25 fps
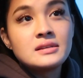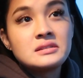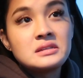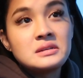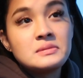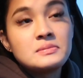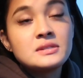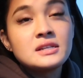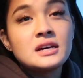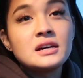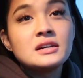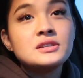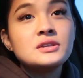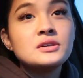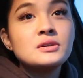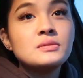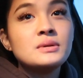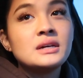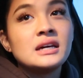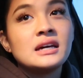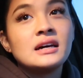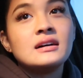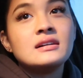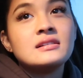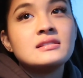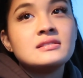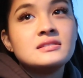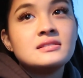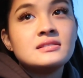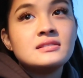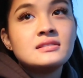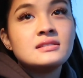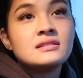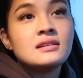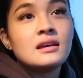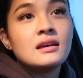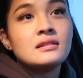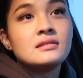sleep schedule
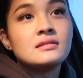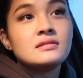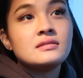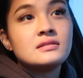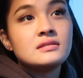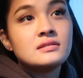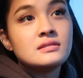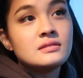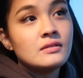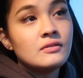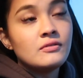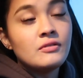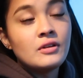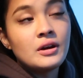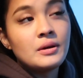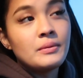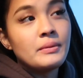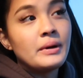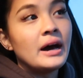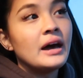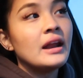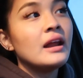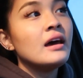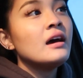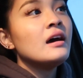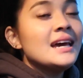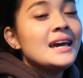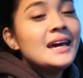because it's very bad.